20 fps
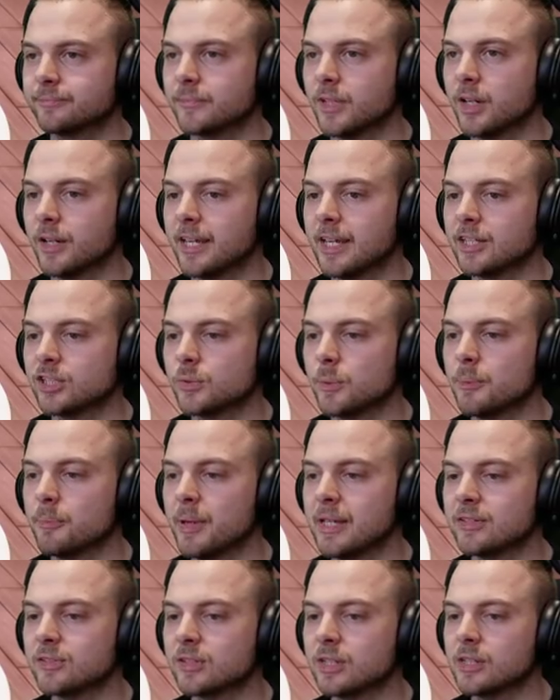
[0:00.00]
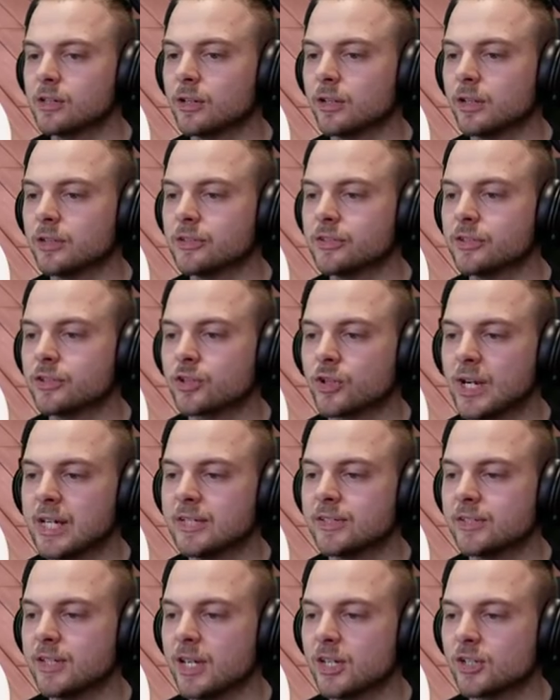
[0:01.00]
Okay, so we basically got to go to the train
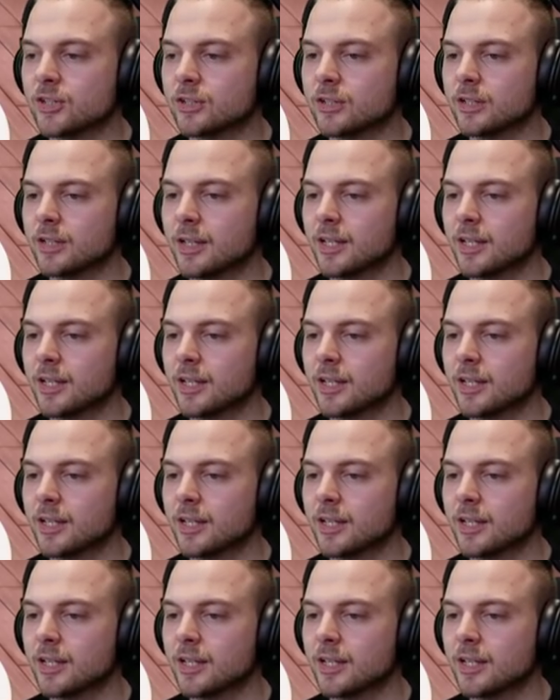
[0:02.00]
station